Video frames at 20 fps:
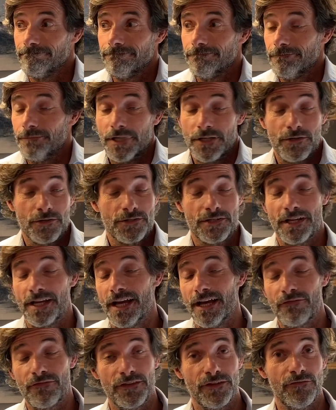because they
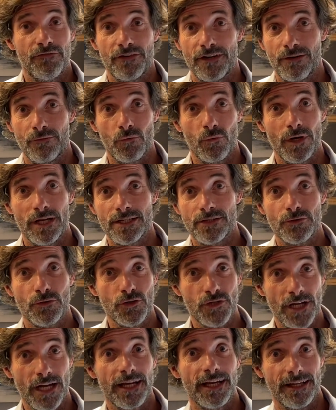have different ways to
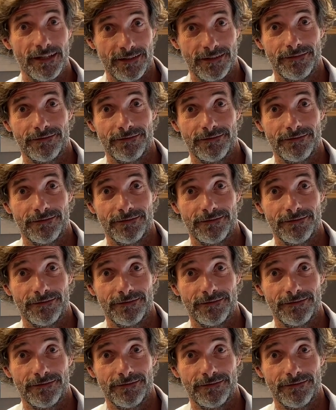check it.